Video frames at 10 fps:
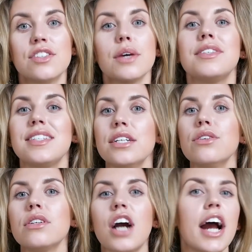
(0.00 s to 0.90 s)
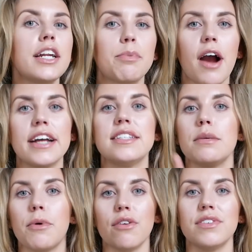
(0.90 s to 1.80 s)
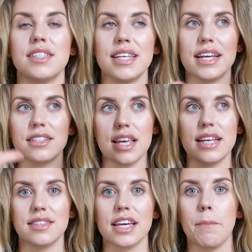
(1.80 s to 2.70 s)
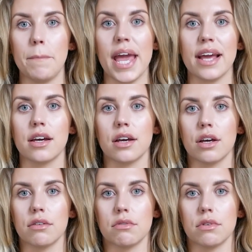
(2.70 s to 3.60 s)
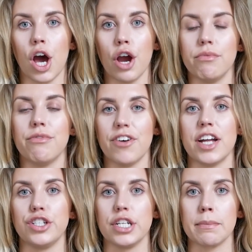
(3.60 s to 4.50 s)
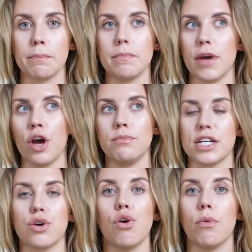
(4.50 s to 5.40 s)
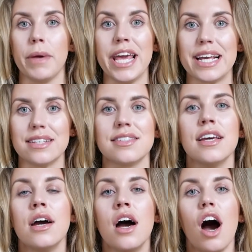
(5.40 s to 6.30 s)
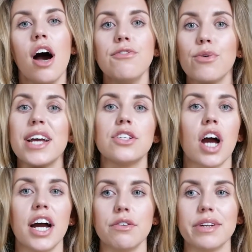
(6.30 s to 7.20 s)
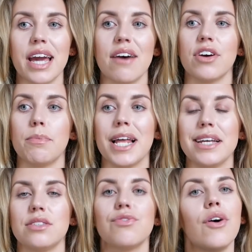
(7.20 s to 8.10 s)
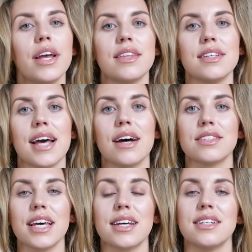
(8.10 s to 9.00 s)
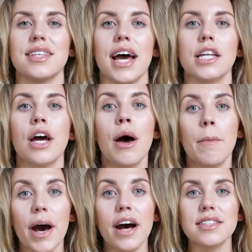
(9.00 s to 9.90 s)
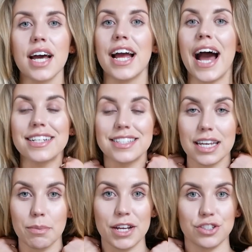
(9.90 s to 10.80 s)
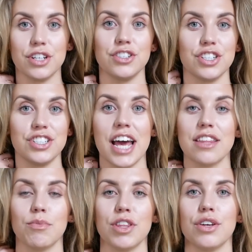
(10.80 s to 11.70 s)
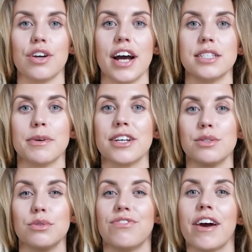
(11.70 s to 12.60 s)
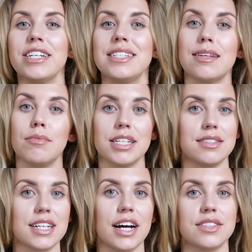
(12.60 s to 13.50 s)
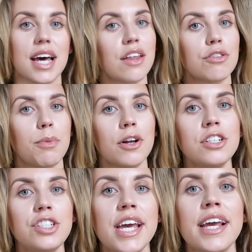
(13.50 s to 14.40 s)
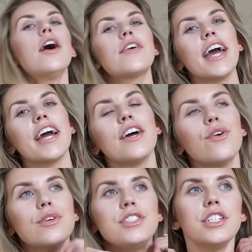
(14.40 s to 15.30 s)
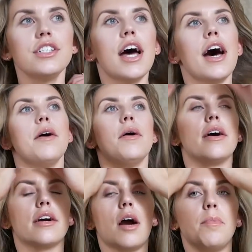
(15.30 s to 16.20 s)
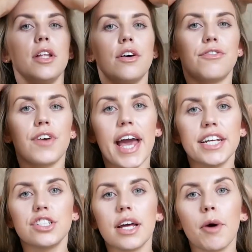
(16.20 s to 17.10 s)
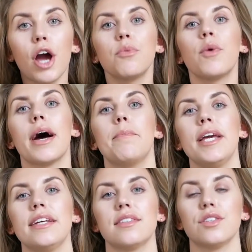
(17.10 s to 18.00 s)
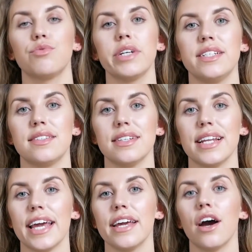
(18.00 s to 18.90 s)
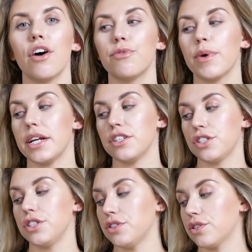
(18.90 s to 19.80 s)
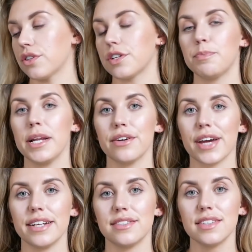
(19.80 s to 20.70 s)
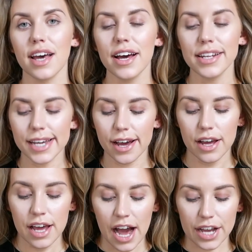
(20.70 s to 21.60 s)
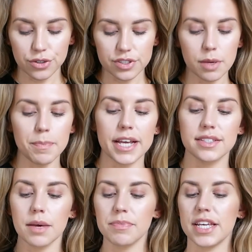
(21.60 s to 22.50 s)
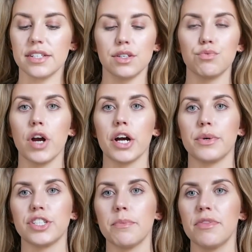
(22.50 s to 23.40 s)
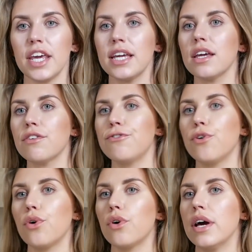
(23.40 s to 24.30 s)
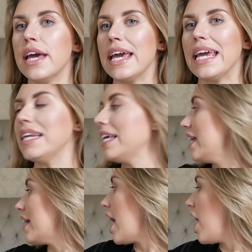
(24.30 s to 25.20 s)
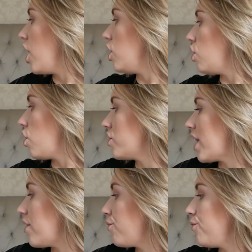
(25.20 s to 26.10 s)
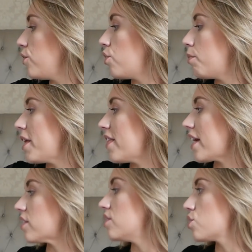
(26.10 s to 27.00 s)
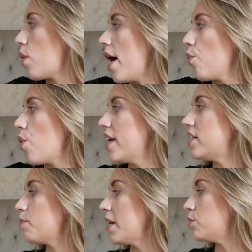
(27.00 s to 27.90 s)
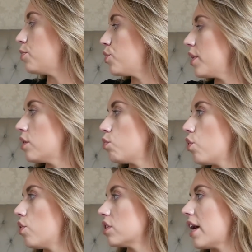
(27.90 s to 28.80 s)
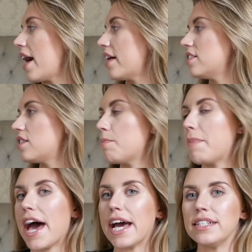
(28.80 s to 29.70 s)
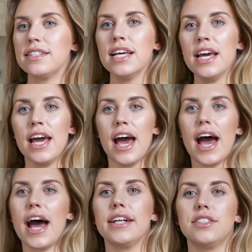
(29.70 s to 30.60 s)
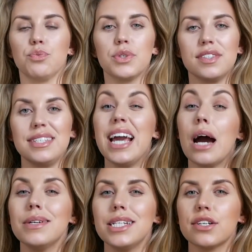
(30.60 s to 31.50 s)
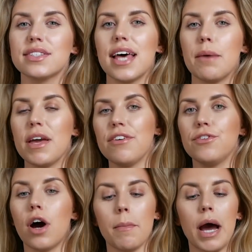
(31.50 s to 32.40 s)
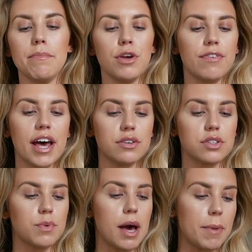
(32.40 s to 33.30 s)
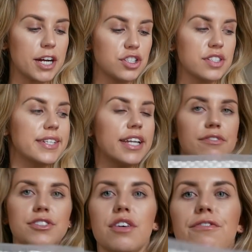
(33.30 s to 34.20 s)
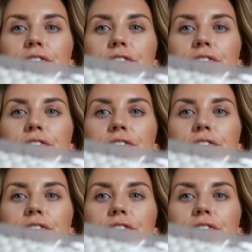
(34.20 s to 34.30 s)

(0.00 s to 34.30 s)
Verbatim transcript: So still kind of pricey, but obviously it's, it's like a big home furnishing home decor piece of which I don't really have a place for in this house like I said but I had to take a picture and just share them with you guys because it was very similar style to anthropologie. Okay I ordered uh, a couple of H&M homeware pieces recently of which you saw those pillowcases earlier. I also picked up this rug which I'm thinking for in here along that floor bit there because there's quite a wide space between the wall and the bed and we'll see how it looks there but if not I might move it elsewhere but I just love the